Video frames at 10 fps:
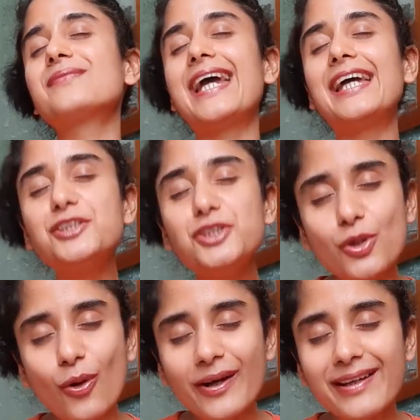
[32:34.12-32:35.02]

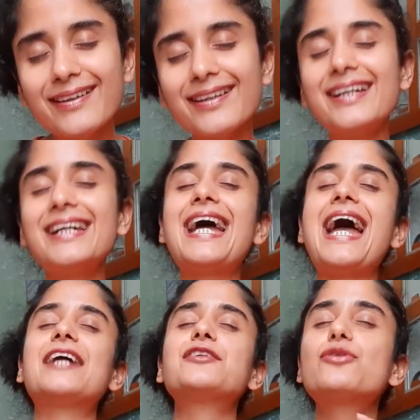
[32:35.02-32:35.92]
enjoy
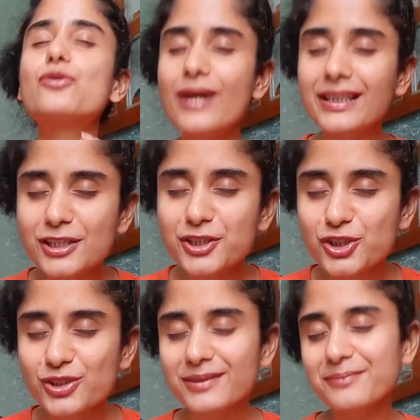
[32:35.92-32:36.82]
and relish